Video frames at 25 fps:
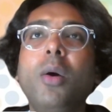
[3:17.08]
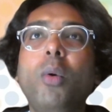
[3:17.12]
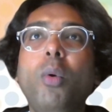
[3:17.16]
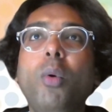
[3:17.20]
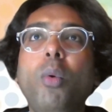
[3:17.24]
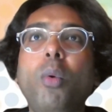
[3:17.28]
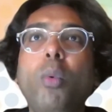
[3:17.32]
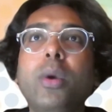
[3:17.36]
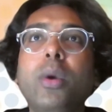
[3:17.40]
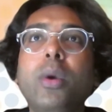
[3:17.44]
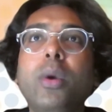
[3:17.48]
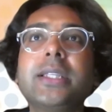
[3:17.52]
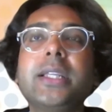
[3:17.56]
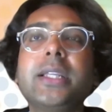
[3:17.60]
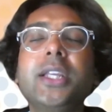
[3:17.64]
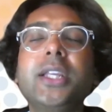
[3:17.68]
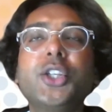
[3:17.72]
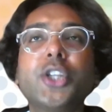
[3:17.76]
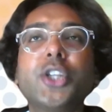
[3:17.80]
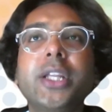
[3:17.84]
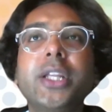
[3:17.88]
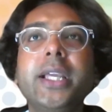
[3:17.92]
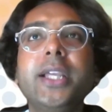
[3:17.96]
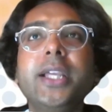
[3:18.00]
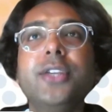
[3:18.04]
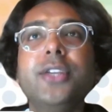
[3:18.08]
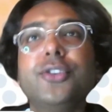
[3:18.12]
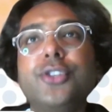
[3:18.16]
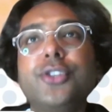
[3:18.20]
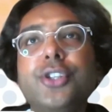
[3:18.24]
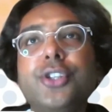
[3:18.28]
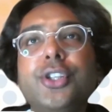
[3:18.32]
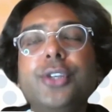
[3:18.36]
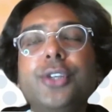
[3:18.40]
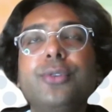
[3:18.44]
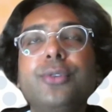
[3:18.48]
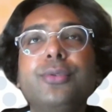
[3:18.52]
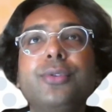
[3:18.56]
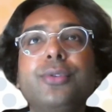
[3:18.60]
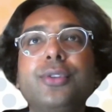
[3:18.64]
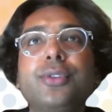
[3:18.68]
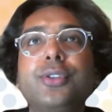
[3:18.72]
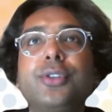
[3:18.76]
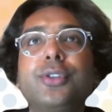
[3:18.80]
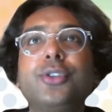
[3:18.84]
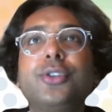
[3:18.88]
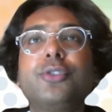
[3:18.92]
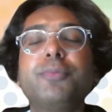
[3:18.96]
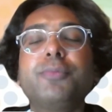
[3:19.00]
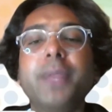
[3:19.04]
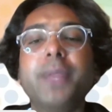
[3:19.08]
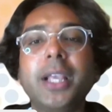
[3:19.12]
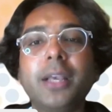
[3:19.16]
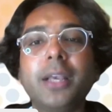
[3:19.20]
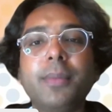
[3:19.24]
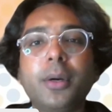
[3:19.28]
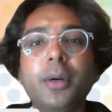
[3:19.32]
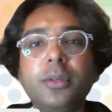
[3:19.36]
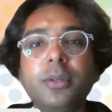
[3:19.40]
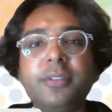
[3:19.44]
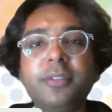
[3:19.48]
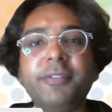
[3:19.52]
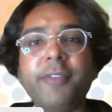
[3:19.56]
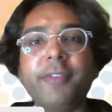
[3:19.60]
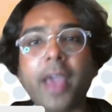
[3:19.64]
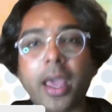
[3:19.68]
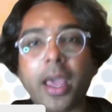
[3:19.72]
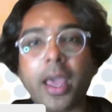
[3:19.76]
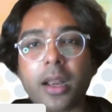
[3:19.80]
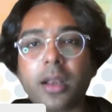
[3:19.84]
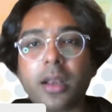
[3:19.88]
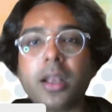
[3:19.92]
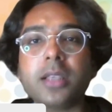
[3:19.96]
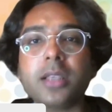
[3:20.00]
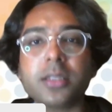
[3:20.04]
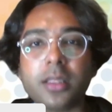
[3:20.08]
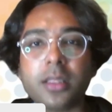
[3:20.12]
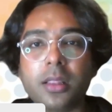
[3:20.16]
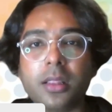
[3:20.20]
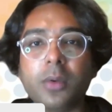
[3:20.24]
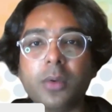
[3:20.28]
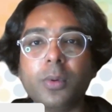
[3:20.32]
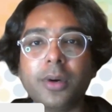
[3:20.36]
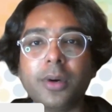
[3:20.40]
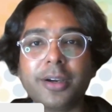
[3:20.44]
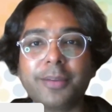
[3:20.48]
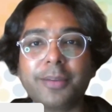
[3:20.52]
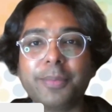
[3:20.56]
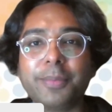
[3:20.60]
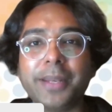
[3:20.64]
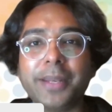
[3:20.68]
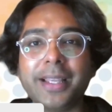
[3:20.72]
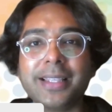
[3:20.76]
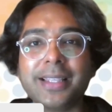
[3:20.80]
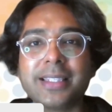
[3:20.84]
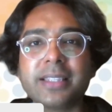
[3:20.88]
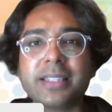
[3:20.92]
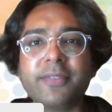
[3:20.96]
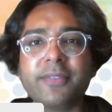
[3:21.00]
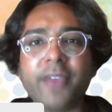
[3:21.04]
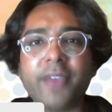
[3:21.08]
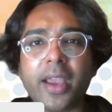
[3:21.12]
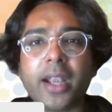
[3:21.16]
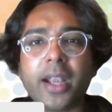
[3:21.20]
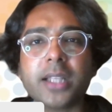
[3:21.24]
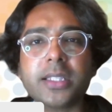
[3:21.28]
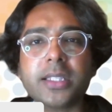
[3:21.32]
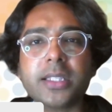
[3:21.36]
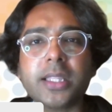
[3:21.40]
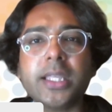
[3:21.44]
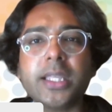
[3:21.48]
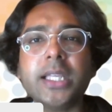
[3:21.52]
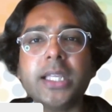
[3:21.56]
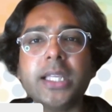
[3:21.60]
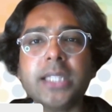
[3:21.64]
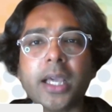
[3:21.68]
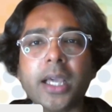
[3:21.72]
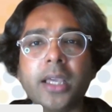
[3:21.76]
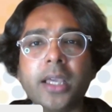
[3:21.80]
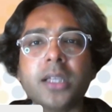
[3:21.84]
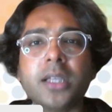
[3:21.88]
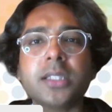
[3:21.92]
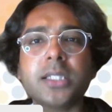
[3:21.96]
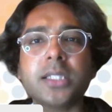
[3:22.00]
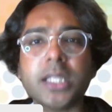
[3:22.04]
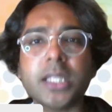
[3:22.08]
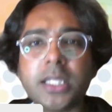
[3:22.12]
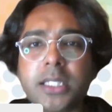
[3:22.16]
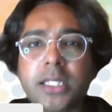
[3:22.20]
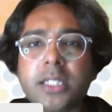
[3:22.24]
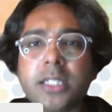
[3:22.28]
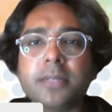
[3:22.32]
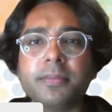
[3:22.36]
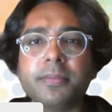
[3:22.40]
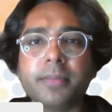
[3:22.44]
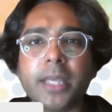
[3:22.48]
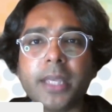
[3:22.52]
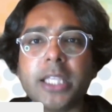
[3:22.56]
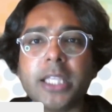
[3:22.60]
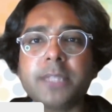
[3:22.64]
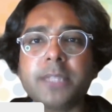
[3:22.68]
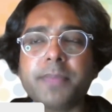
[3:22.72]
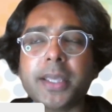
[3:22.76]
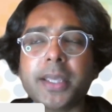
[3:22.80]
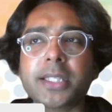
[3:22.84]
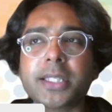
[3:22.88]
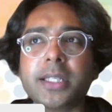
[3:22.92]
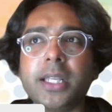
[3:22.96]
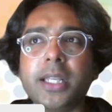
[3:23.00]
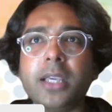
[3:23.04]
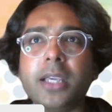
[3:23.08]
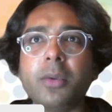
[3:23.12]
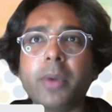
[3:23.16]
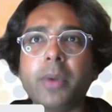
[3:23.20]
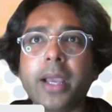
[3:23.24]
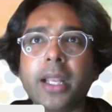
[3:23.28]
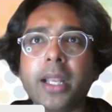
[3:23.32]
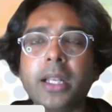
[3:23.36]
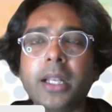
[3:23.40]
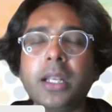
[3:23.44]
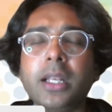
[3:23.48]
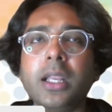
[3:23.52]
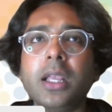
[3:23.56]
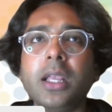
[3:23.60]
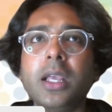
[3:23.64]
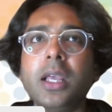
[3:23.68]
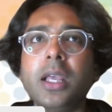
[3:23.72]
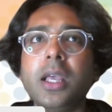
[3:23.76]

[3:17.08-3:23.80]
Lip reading: was initially introduced to bring about fairness in the workplace, fairness in the entire system, especially when